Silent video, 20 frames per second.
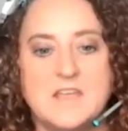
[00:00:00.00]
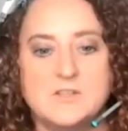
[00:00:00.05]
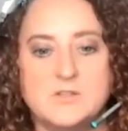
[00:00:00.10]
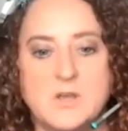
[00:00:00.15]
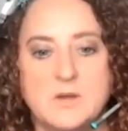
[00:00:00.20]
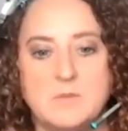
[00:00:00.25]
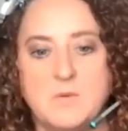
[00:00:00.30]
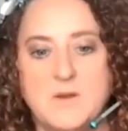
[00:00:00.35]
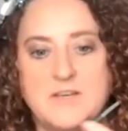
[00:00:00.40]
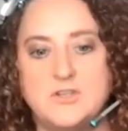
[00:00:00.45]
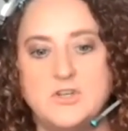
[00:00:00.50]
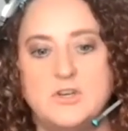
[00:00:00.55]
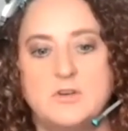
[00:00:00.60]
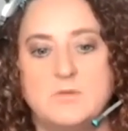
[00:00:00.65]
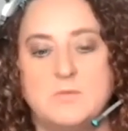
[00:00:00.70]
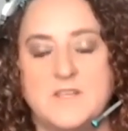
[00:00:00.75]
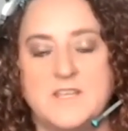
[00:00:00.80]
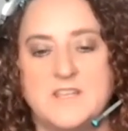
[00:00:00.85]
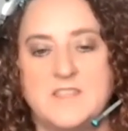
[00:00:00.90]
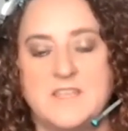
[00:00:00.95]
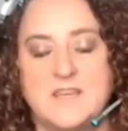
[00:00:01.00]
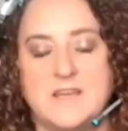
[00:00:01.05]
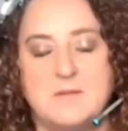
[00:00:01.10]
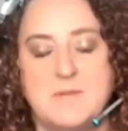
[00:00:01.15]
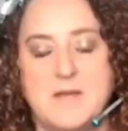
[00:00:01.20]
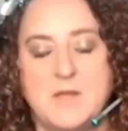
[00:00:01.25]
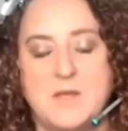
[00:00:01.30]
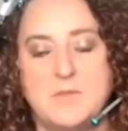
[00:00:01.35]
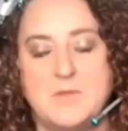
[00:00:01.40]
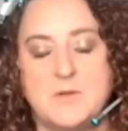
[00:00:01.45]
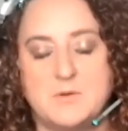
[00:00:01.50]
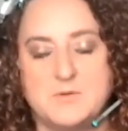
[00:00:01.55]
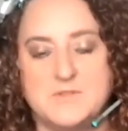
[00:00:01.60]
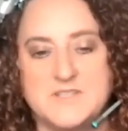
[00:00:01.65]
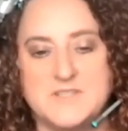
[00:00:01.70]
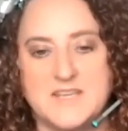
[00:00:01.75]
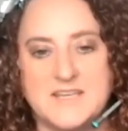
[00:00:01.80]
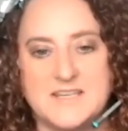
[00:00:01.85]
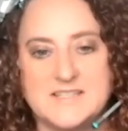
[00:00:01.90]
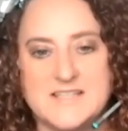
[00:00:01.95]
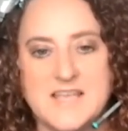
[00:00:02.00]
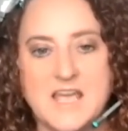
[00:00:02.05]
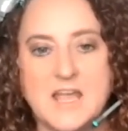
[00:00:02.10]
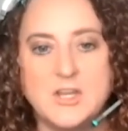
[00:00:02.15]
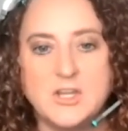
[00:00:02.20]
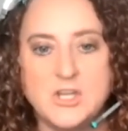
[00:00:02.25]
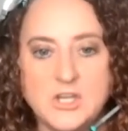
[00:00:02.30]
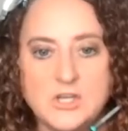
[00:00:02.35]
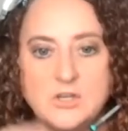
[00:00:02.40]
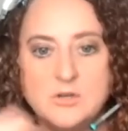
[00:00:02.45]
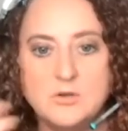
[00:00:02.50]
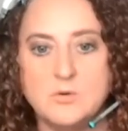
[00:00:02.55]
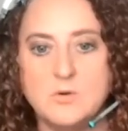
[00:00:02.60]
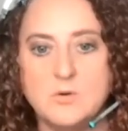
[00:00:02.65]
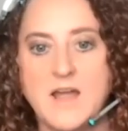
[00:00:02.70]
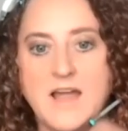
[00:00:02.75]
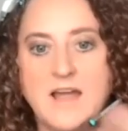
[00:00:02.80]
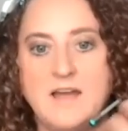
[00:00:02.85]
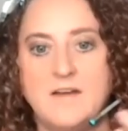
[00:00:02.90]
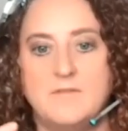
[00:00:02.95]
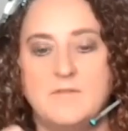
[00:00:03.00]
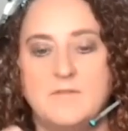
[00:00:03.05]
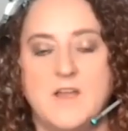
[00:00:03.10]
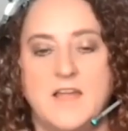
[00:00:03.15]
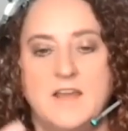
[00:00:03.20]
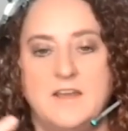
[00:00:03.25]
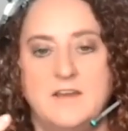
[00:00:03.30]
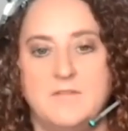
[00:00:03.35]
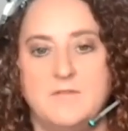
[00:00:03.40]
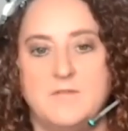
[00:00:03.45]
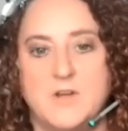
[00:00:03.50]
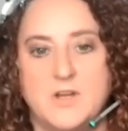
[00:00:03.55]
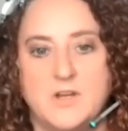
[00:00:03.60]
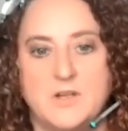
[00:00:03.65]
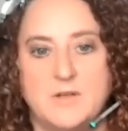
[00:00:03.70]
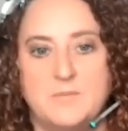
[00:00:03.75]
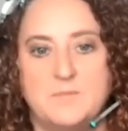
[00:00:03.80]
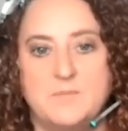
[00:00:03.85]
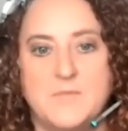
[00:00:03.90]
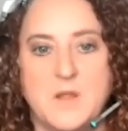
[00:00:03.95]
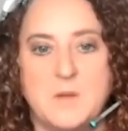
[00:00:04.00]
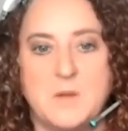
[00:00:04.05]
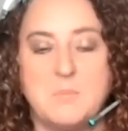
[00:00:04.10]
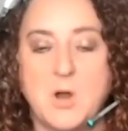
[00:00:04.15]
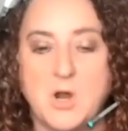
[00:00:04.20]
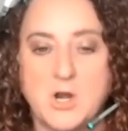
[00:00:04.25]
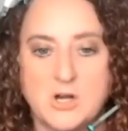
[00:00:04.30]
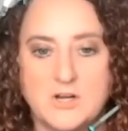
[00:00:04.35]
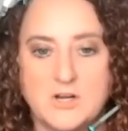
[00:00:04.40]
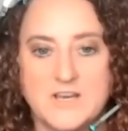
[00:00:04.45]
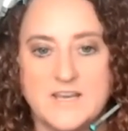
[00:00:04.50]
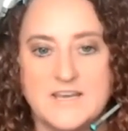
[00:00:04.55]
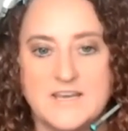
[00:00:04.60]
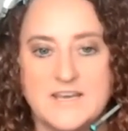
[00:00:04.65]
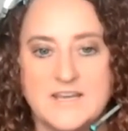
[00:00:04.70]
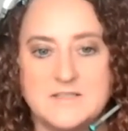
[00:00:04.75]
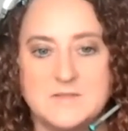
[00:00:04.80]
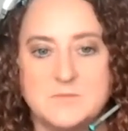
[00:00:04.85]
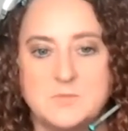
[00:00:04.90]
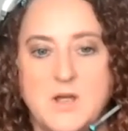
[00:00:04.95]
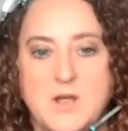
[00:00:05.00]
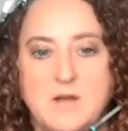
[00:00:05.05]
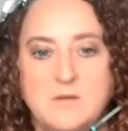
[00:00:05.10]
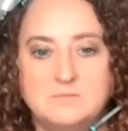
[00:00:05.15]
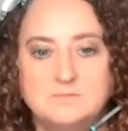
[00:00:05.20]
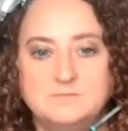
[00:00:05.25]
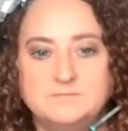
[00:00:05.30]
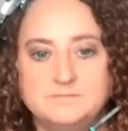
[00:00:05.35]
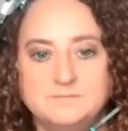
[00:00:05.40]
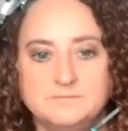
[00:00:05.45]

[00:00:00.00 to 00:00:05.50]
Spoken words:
So I want you to really think about those things that you have kind of a part in as well.